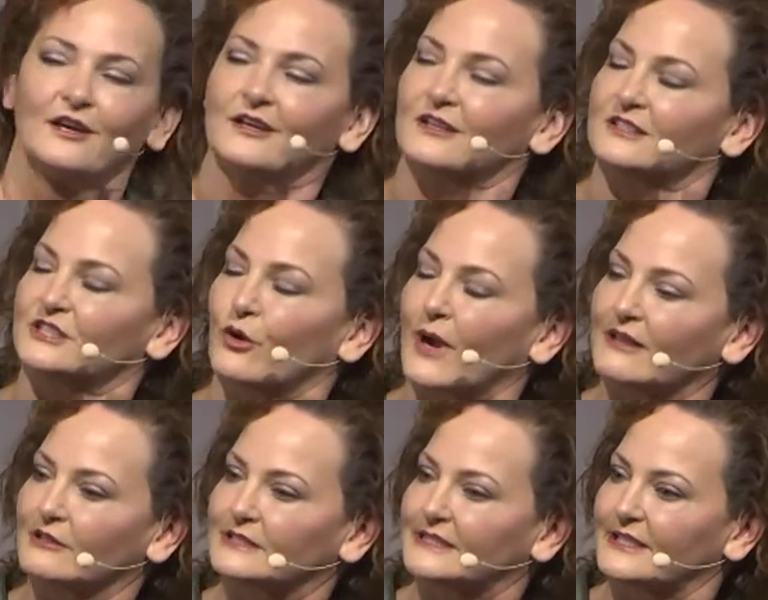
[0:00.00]
So I
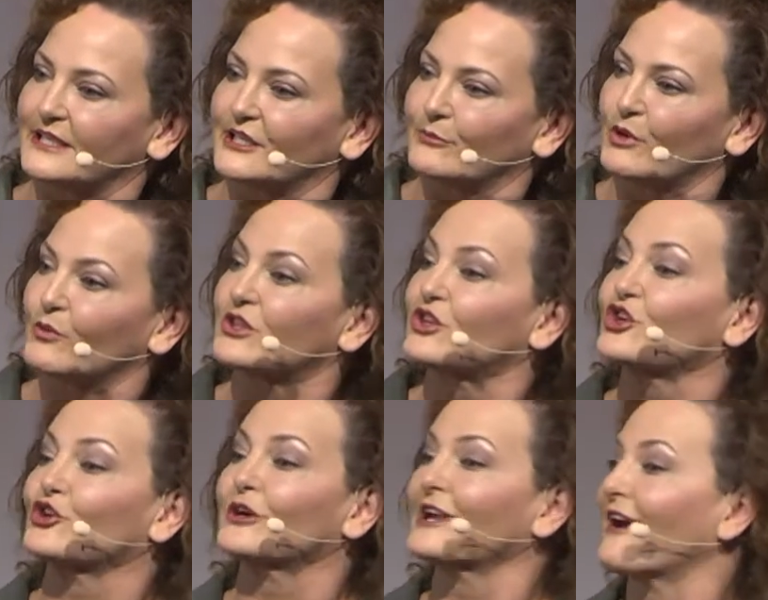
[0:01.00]
looked at him, and with
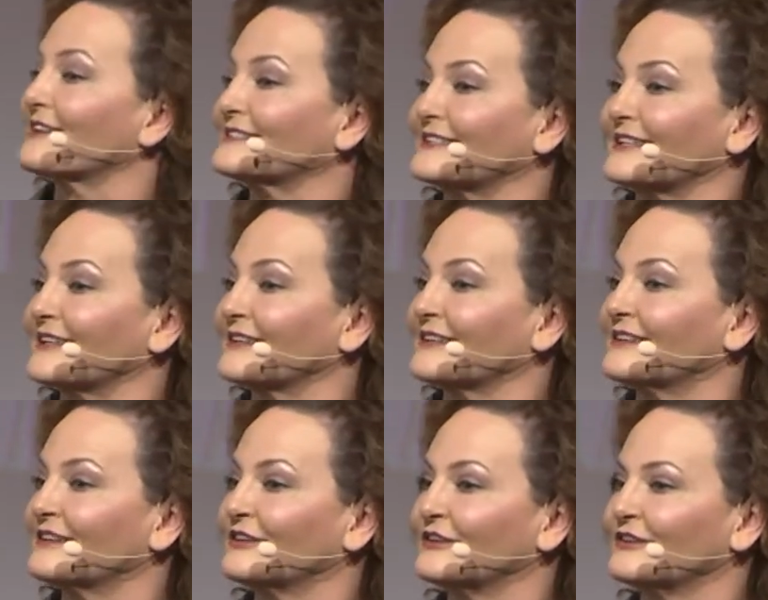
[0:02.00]
curiosity,
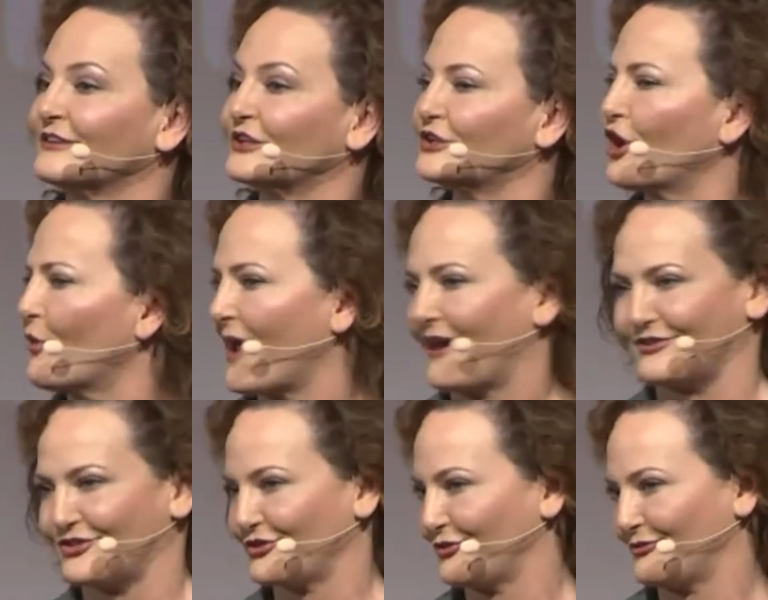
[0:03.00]
no
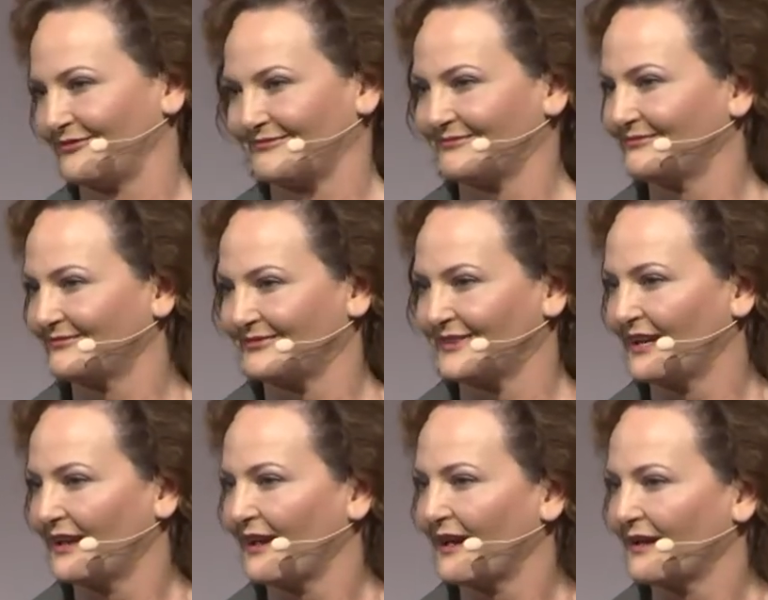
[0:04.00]
attitude,
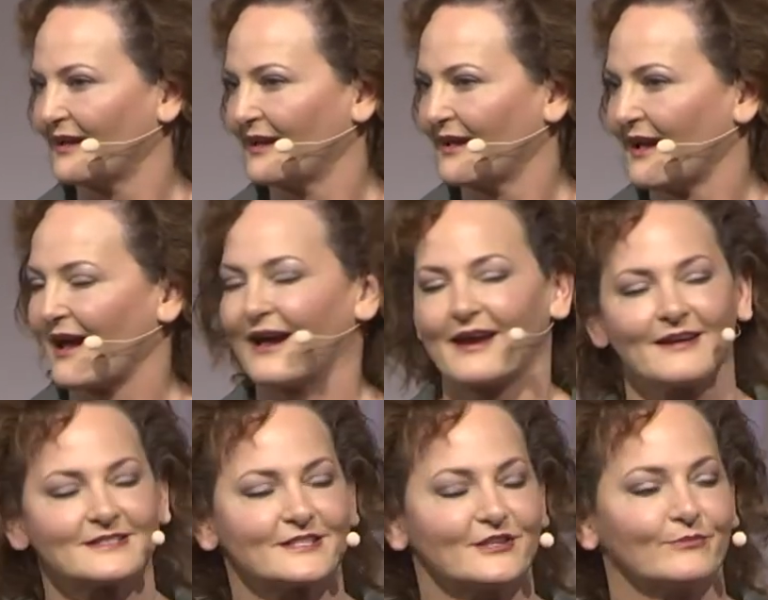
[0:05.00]
I
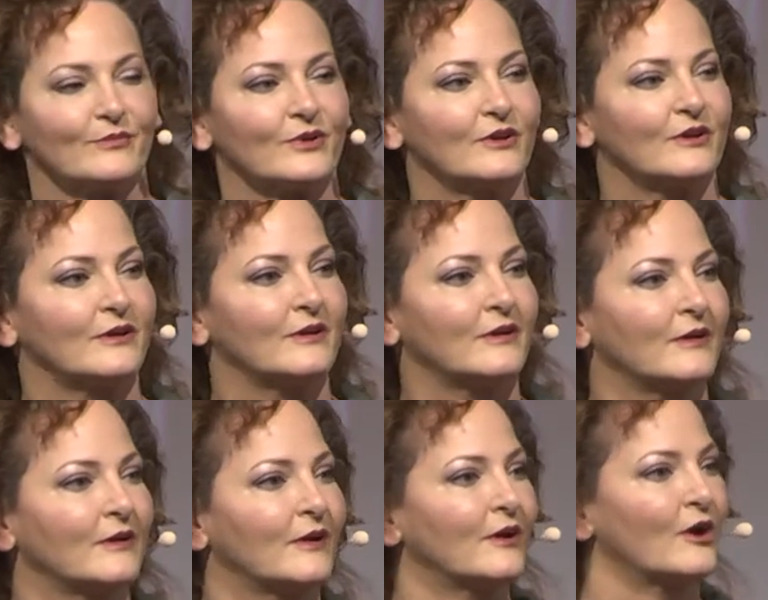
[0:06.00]
asked him,
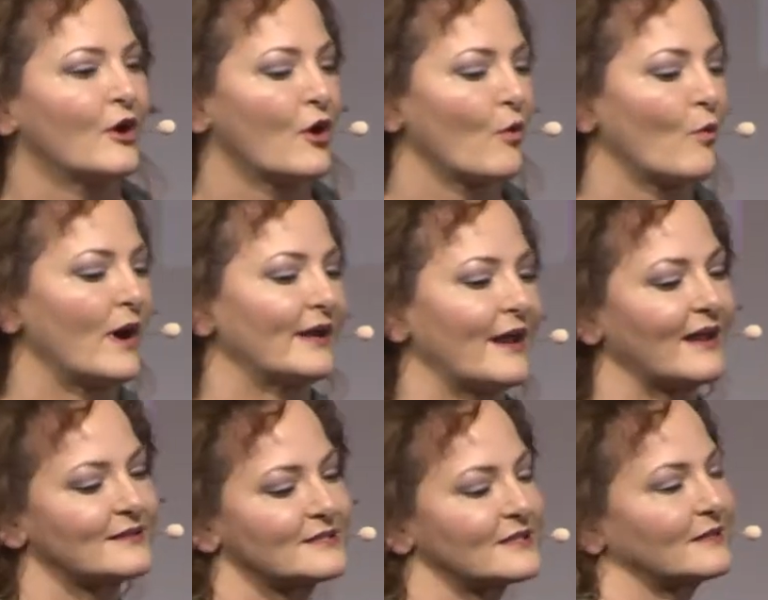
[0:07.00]
why not?